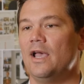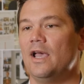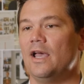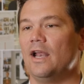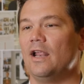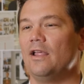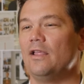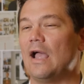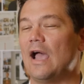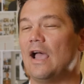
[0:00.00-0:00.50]

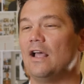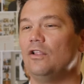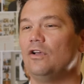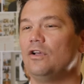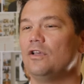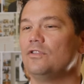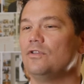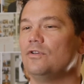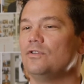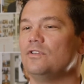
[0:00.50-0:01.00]
And I, I
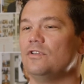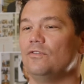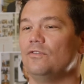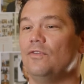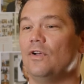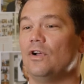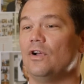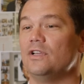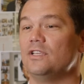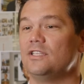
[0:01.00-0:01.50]
look at those as
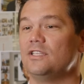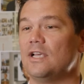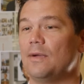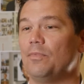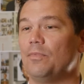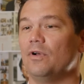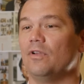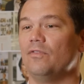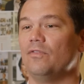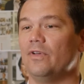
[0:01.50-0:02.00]
very
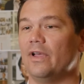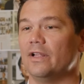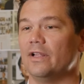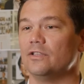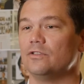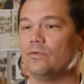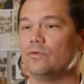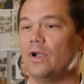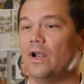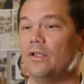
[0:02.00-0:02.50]
separate
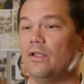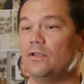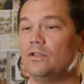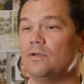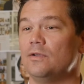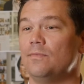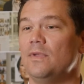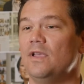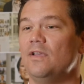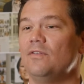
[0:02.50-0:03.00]
events, right? I,
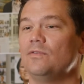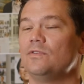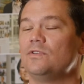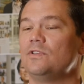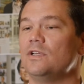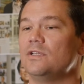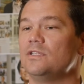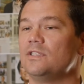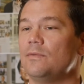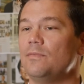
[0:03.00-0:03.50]
to me,
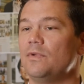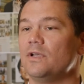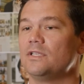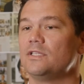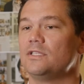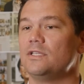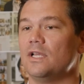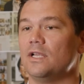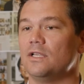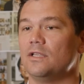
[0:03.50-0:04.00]
to some
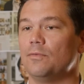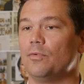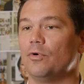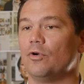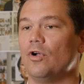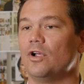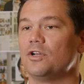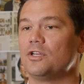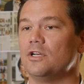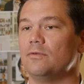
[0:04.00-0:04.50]
extent, the
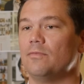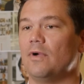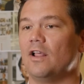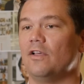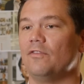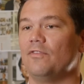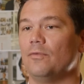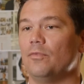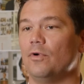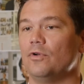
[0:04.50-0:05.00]
progression to
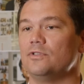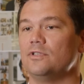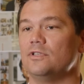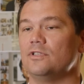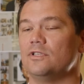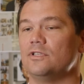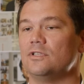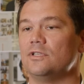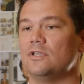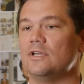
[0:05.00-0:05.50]

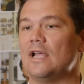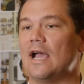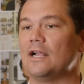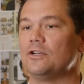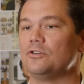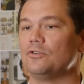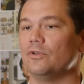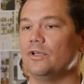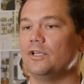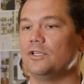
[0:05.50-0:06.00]
myelofibrosis is a
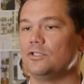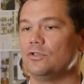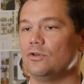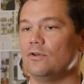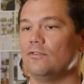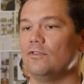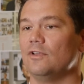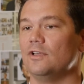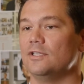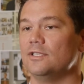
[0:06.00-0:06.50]
natural
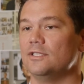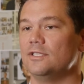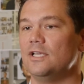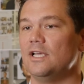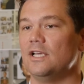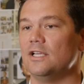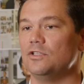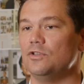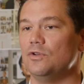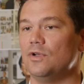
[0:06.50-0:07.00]
history of the
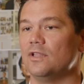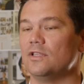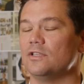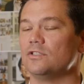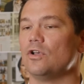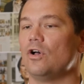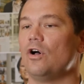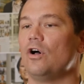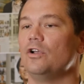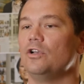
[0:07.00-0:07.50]
disease. You get
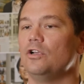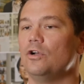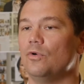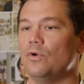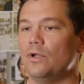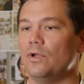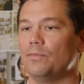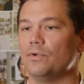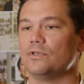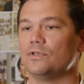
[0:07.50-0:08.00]
this
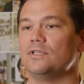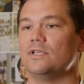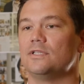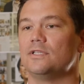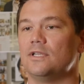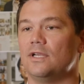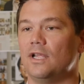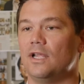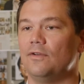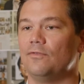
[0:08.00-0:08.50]
ongoing
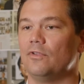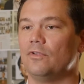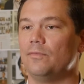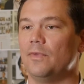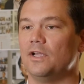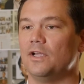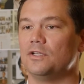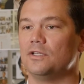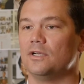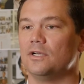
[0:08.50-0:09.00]
persistent
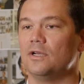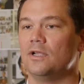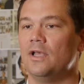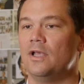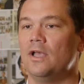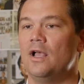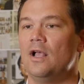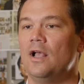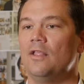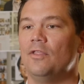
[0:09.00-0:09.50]
inflammation
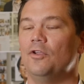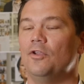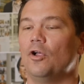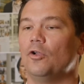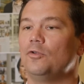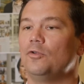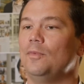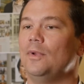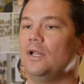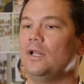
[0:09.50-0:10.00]
that
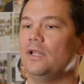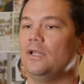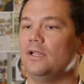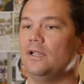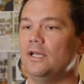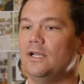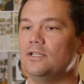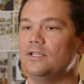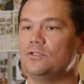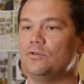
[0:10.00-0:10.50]
ultimately
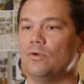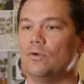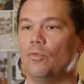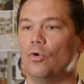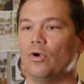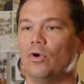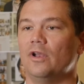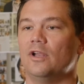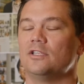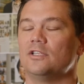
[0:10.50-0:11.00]
leads to a
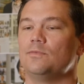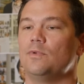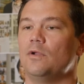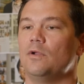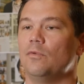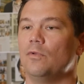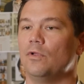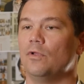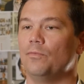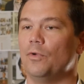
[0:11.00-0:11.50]
more
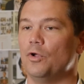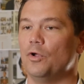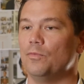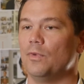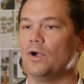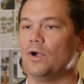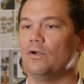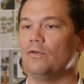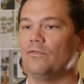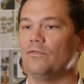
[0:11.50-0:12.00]
inhospitable bone
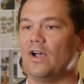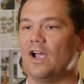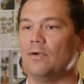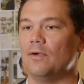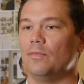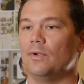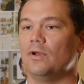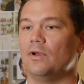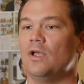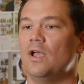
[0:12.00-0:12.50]
marrow
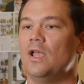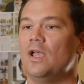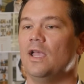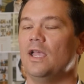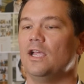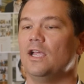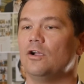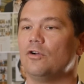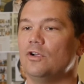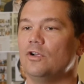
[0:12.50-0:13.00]
environment,
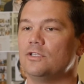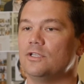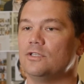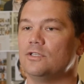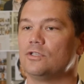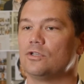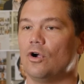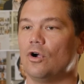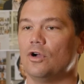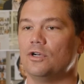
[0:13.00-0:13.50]
increase
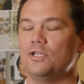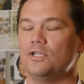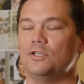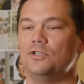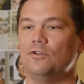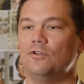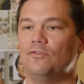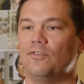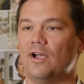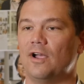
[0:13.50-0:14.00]
in scar
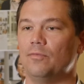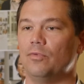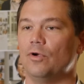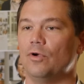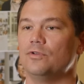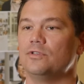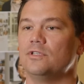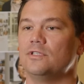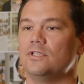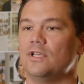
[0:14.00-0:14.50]
tissue,
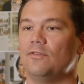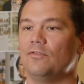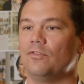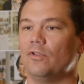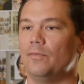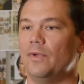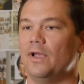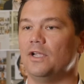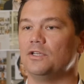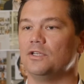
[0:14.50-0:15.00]
fibrosis,
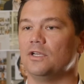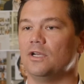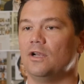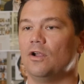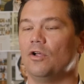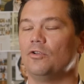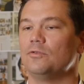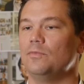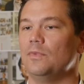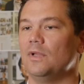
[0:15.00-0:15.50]
inflammation,
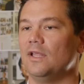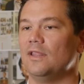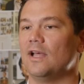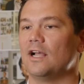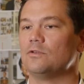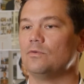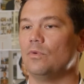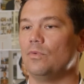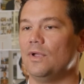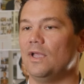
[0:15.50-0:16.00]
and ultimately
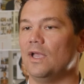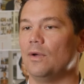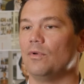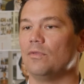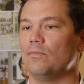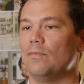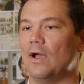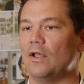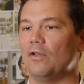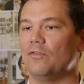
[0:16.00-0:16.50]
that's what we get
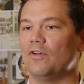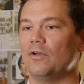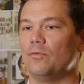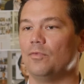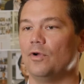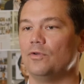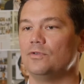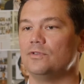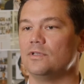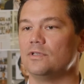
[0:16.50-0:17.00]
with
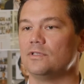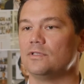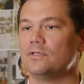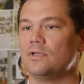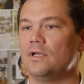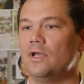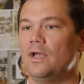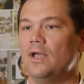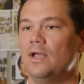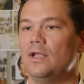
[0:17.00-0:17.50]

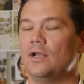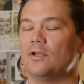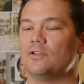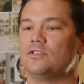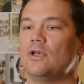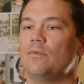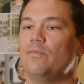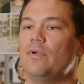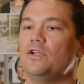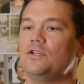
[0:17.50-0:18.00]
myelofibrosis. Now,
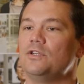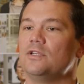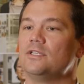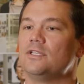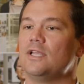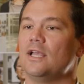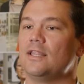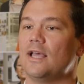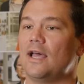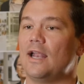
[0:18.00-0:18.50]
some
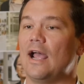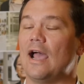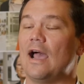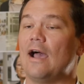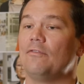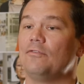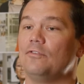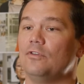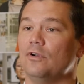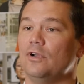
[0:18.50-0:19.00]
patients get that
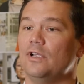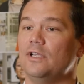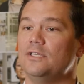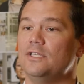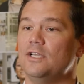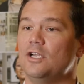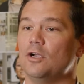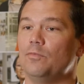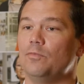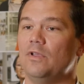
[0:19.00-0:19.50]
after
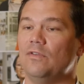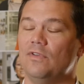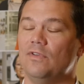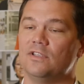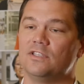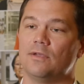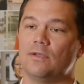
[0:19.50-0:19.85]
ET or PV.